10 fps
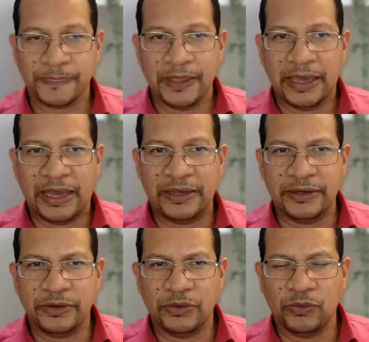And
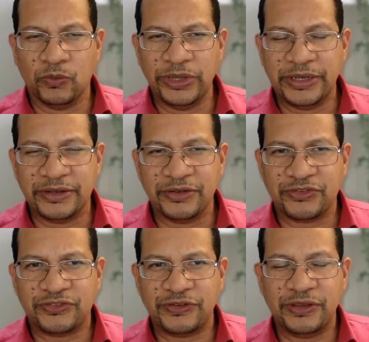we didn't
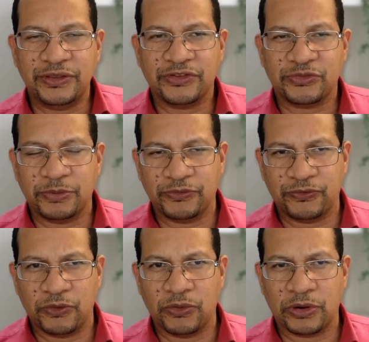see this
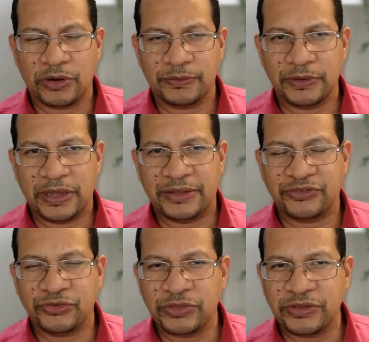before. And
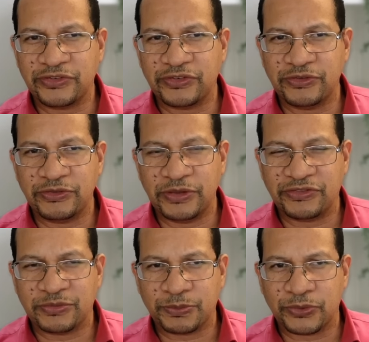so this is,
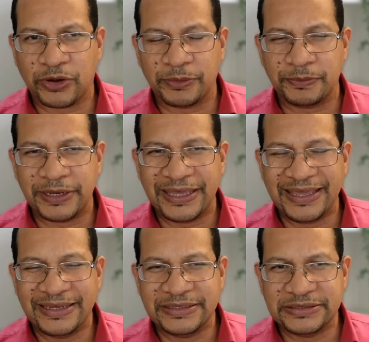it's probably
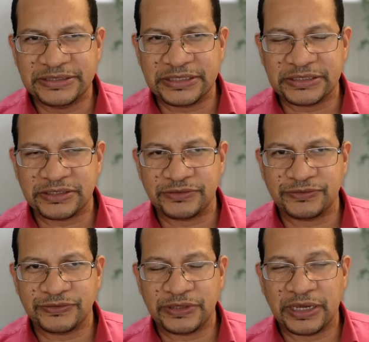
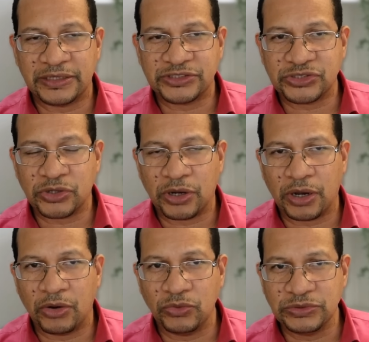indicative as to
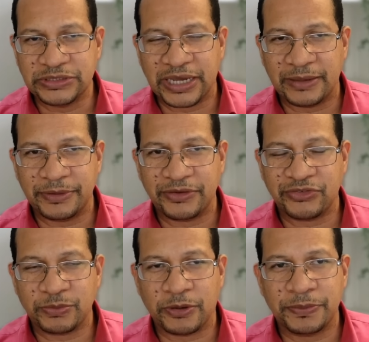how
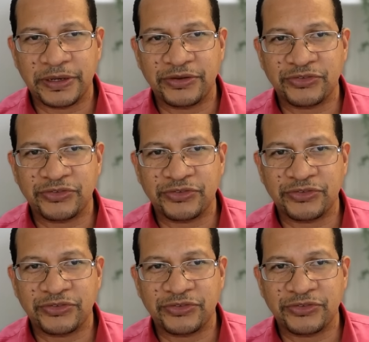damaged population